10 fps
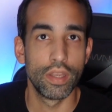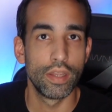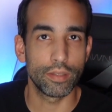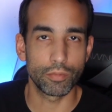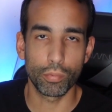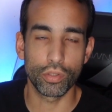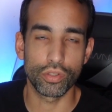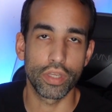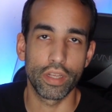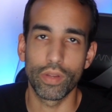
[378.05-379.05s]
That'll support the
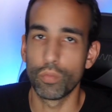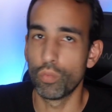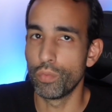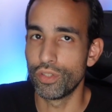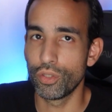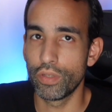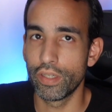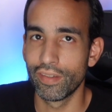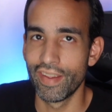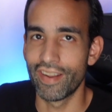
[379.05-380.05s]
channel and what we do
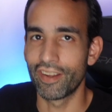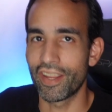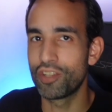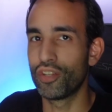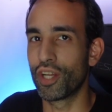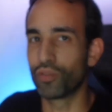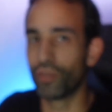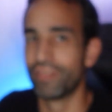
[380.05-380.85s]
here. I'll catch you next one.